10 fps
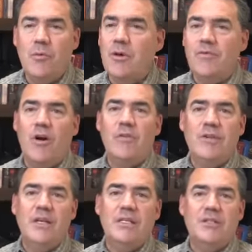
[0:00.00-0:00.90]
We're
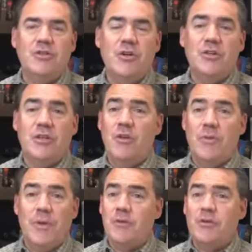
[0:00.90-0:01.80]
involved in it as a church along
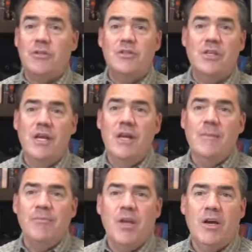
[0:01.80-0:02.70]
with other churches
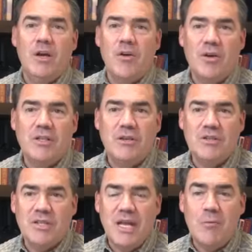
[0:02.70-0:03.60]
across
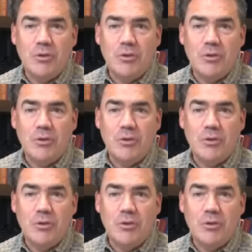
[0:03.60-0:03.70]
our state.